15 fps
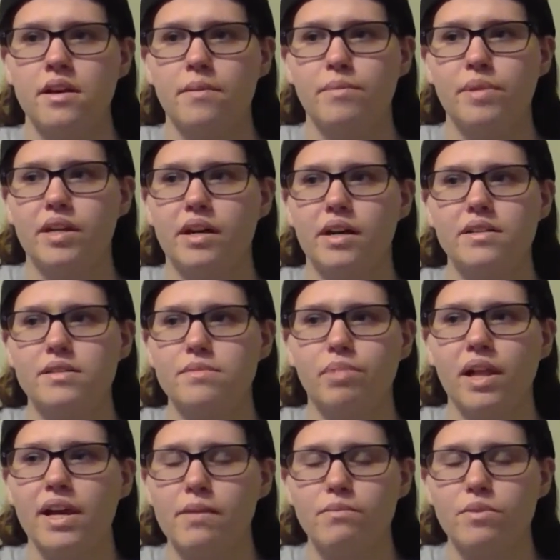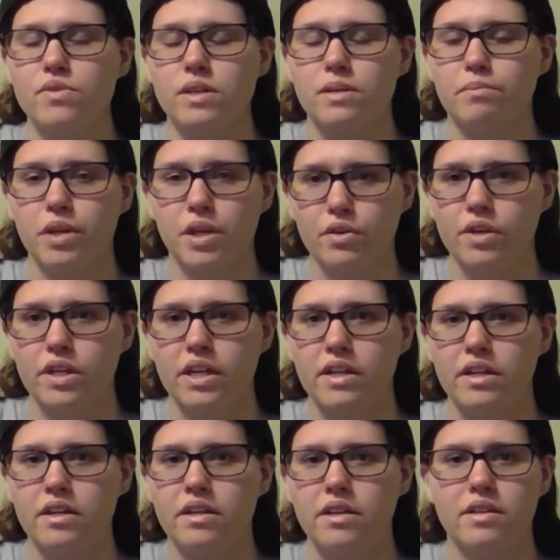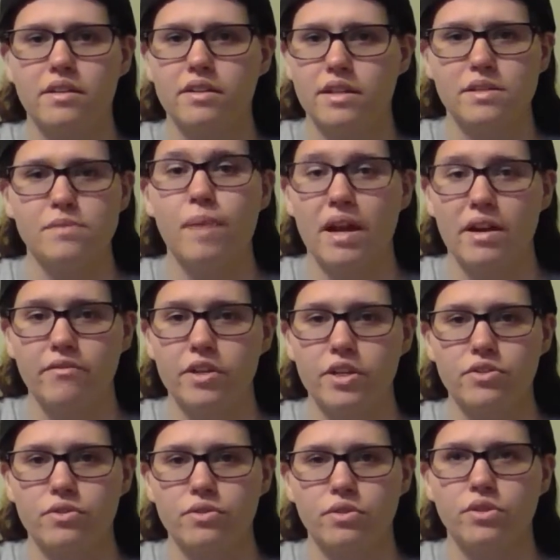because playing music, period, is beneficial.